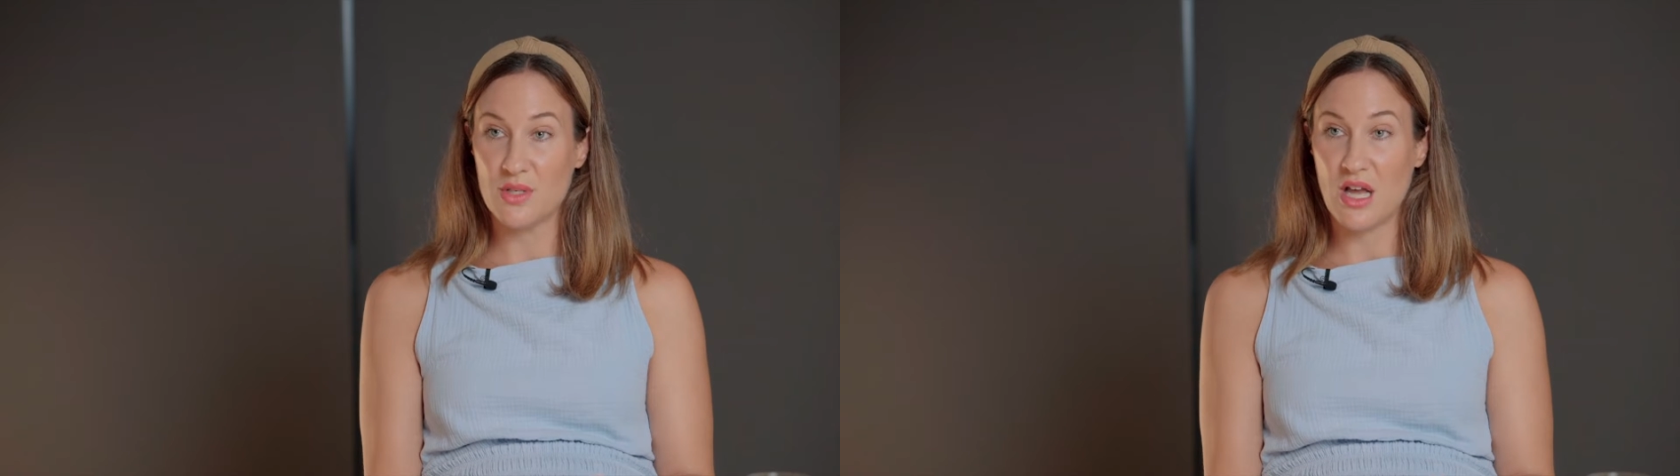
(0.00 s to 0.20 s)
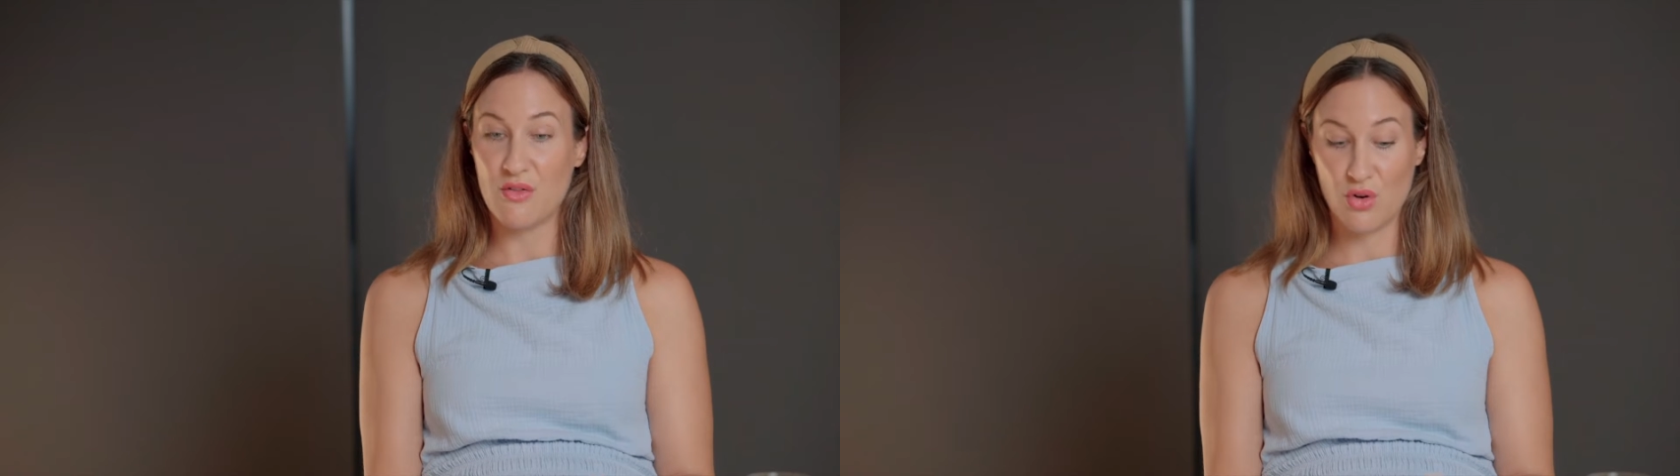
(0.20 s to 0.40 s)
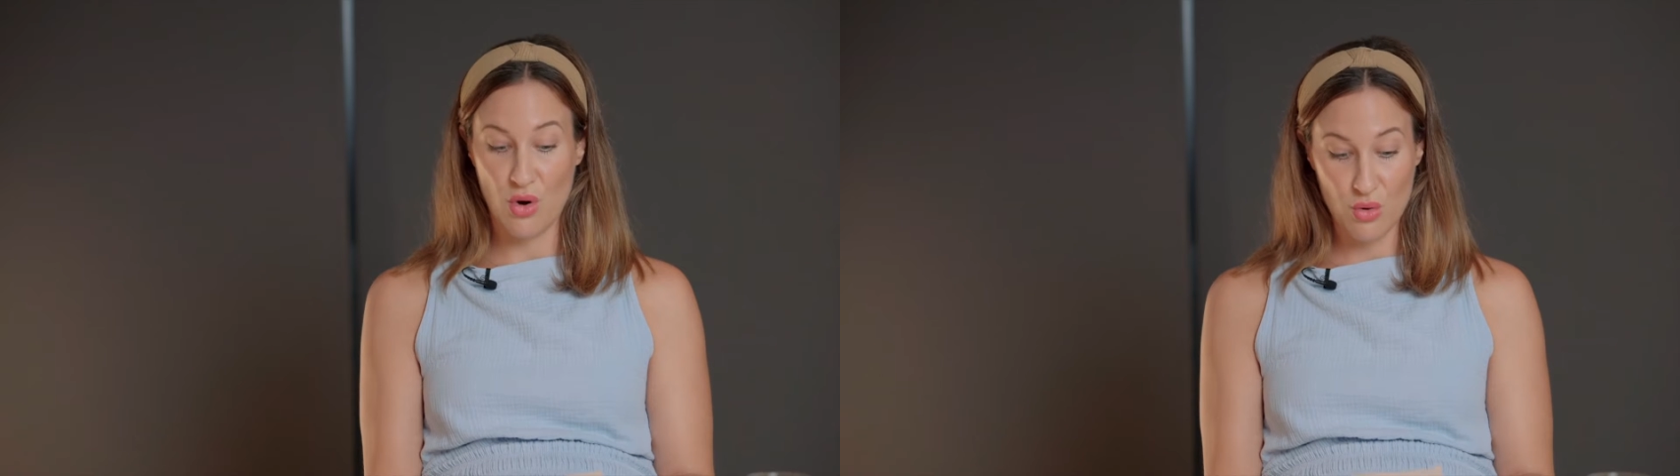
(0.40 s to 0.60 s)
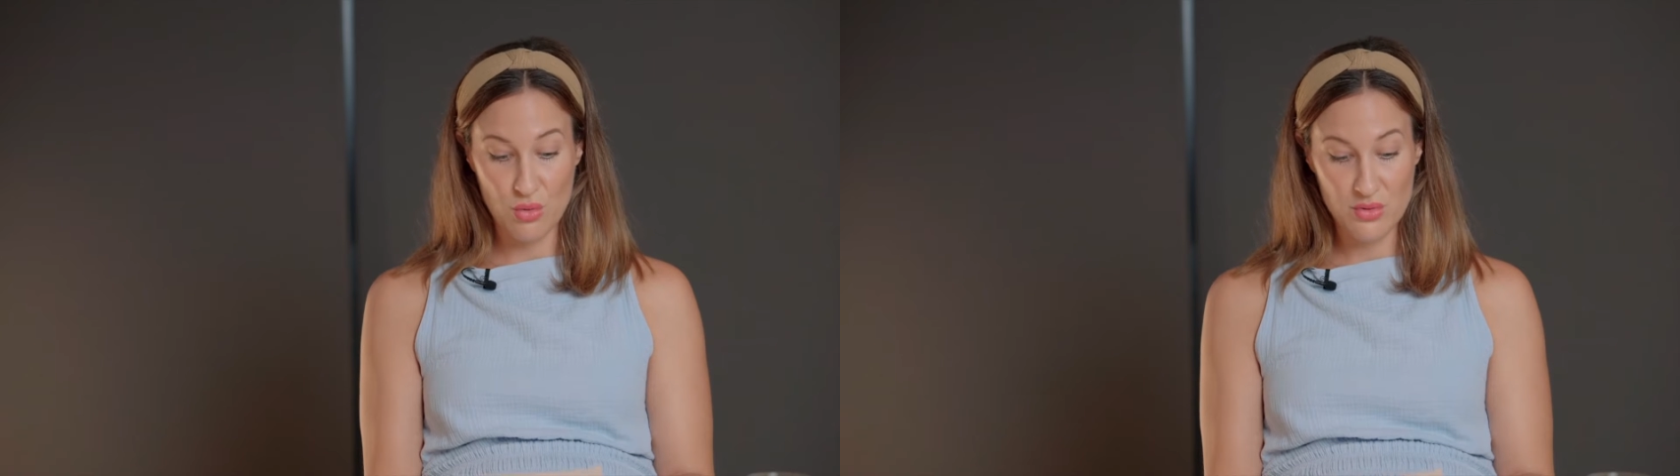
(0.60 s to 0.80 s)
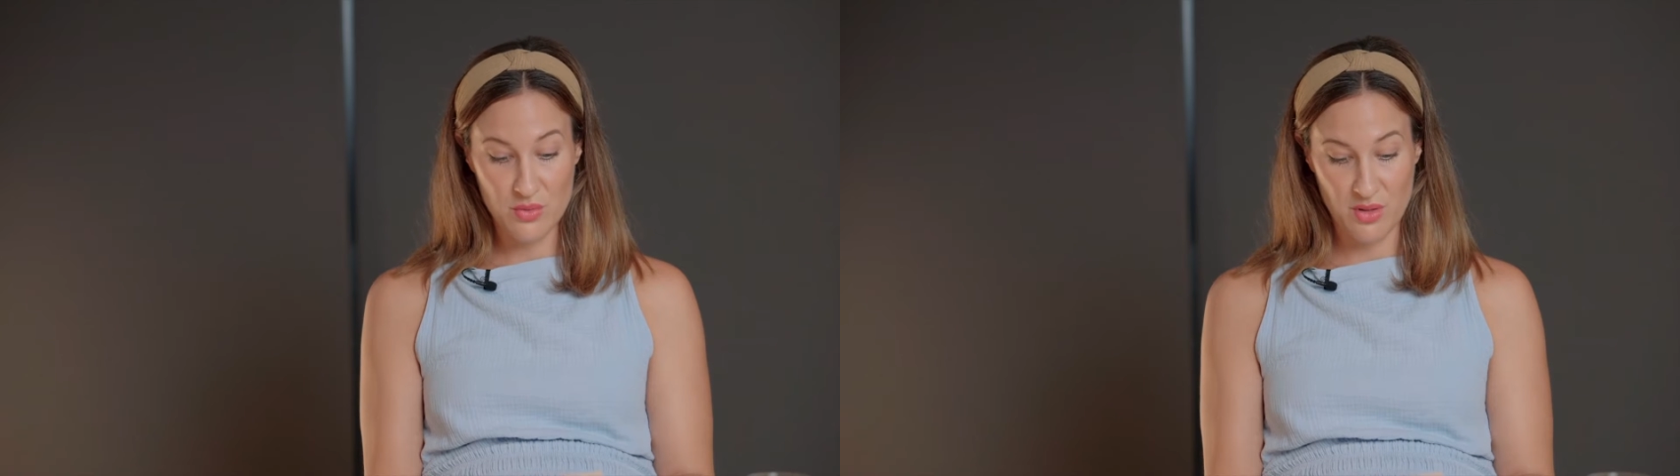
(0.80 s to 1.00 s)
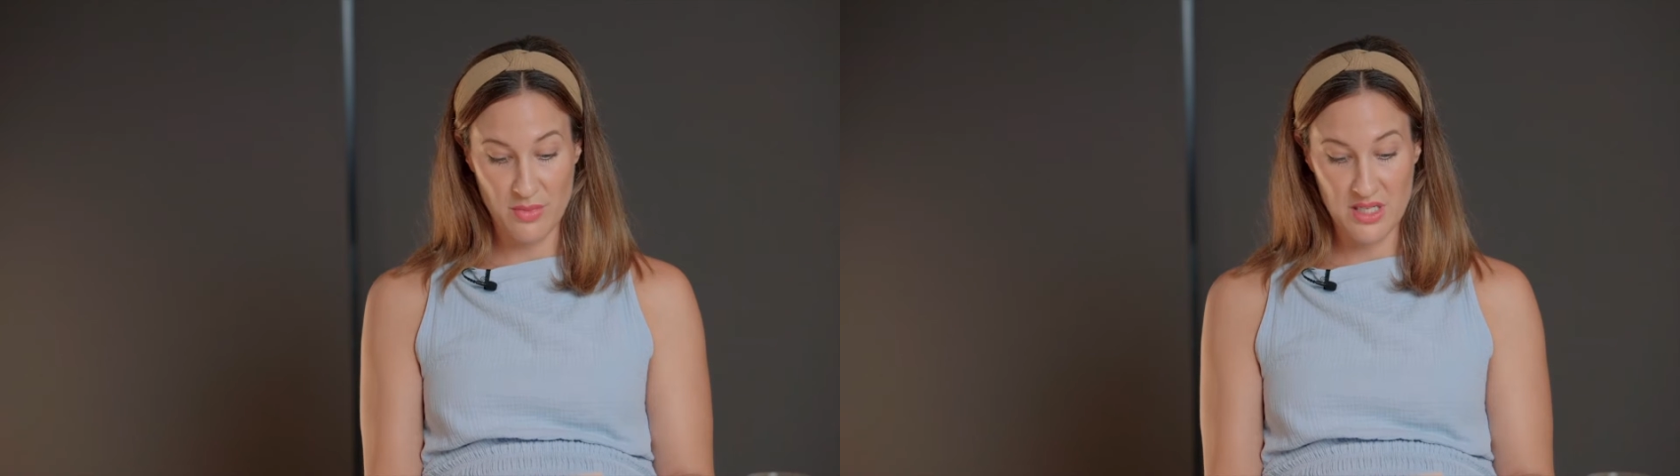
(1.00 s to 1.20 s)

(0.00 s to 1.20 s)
to have calls with my